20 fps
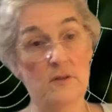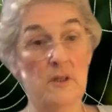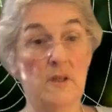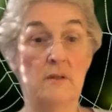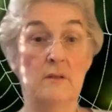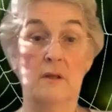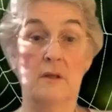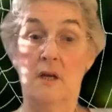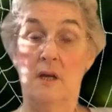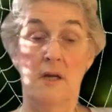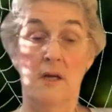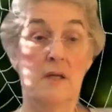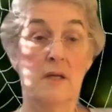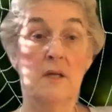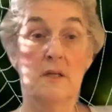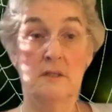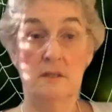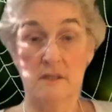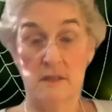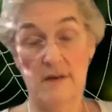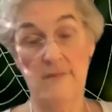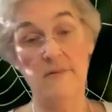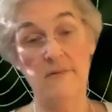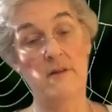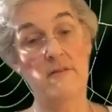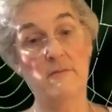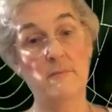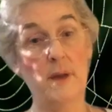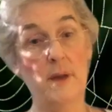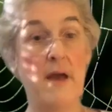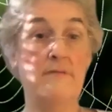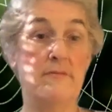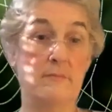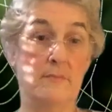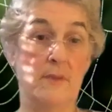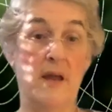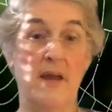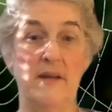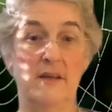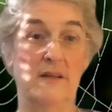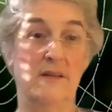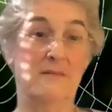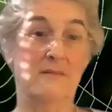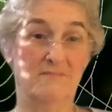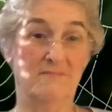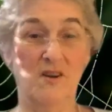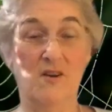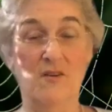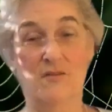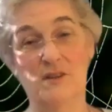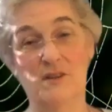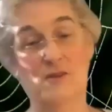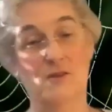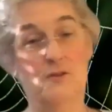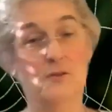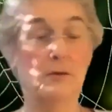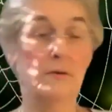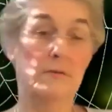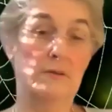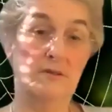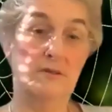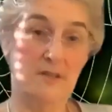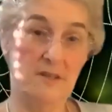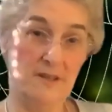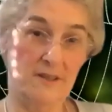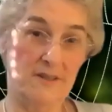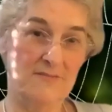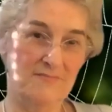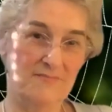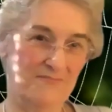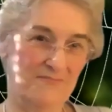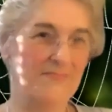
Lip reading: And several of them have them hanging over the door of their cell